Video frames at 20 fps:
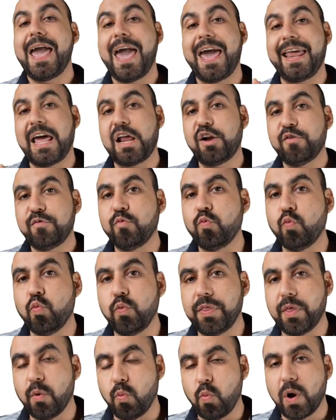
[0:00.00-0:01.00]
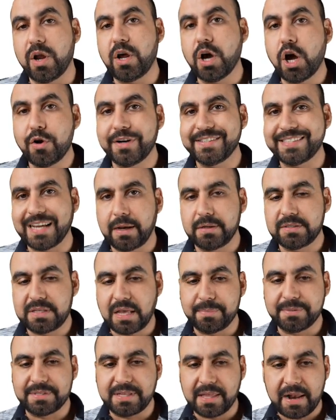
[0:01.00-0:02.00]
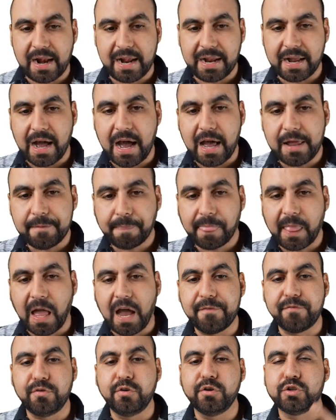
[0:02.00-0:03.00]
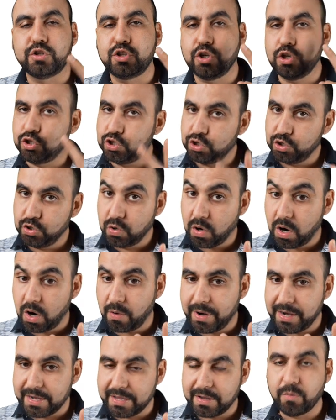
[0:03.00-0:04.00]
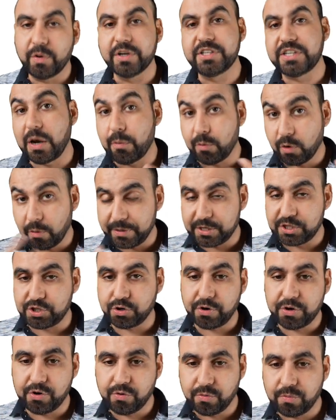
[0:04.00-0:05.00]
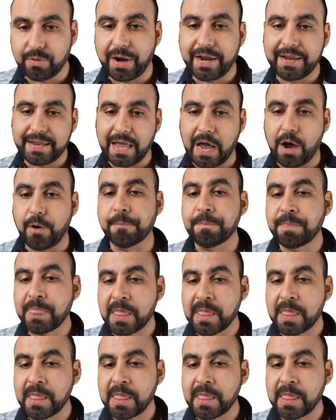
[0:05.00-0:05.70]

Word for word: and out of the 100 timestamps that I got, I've used two already, which I will be showing you right now.